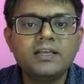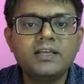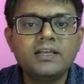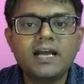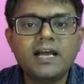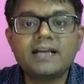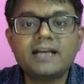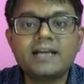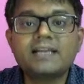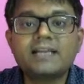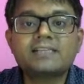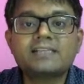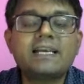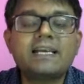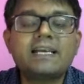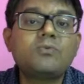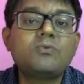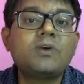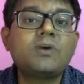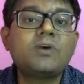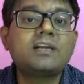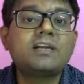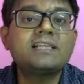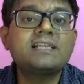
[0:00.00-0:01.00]
understand
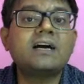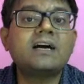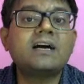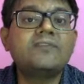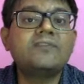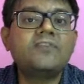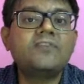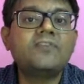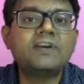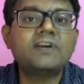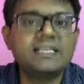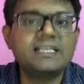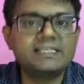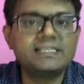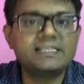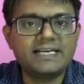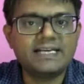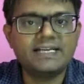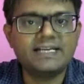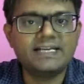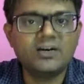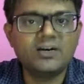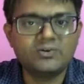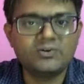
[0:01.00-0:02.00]
what is the comfort
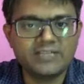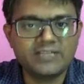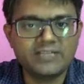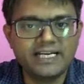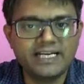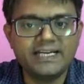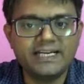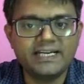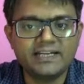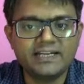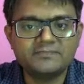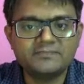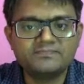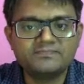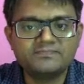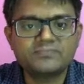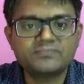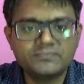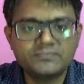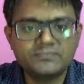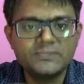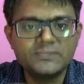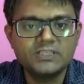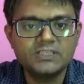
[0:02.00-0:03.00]
inside the house, right?
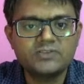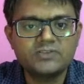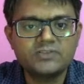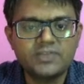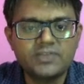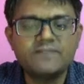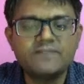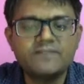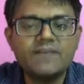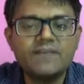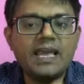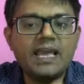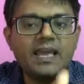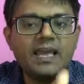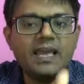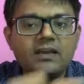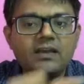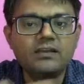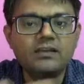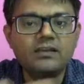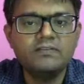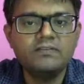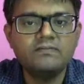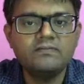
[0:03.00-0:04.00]
So same way,
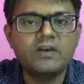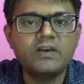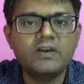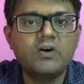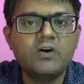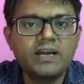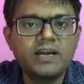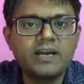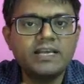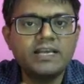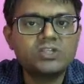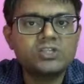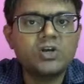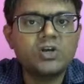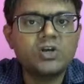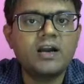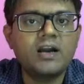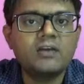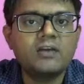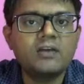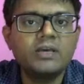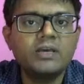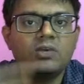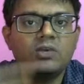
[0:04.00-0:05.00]
we already
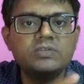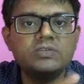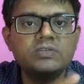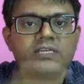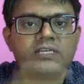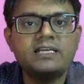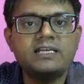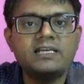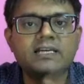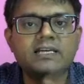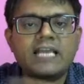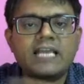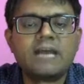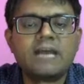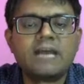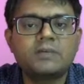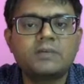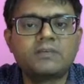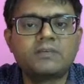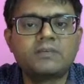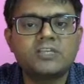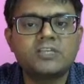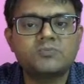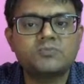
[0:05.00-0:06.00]
solved by using that capital
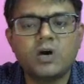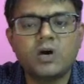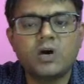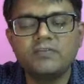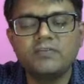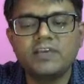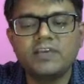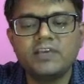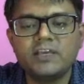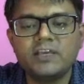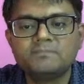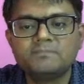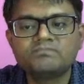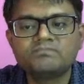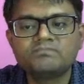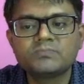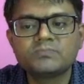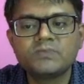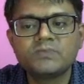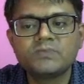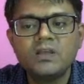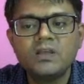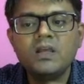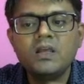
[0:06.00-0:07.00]
V, small v.
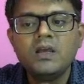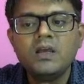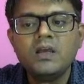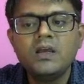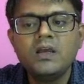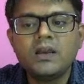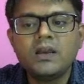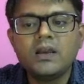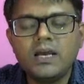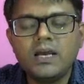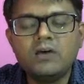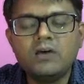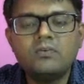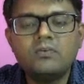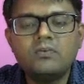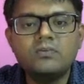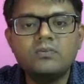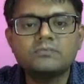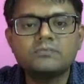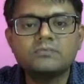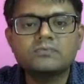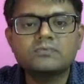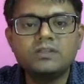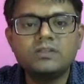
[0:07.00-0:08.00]

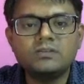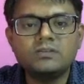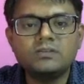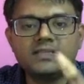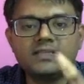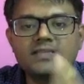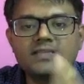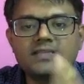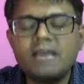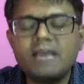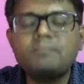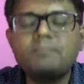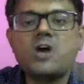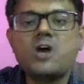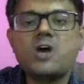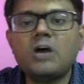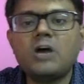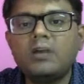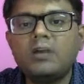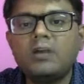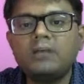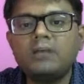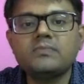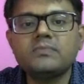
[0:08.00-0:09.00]
Now the same
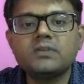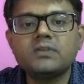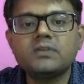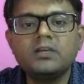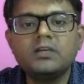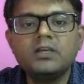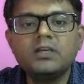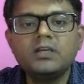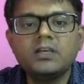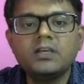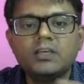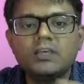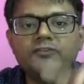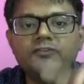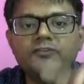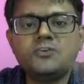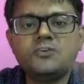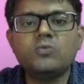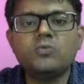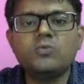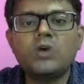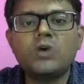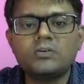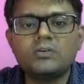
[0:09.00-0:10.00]
problem, if
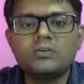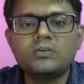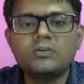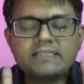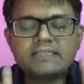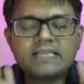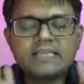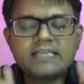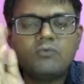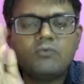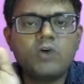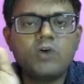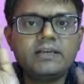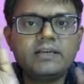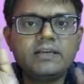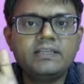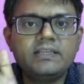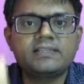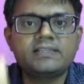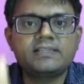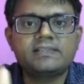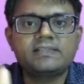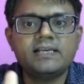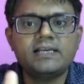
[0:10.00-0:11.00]
you want to just avoid
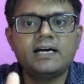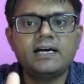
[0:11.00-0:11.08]
this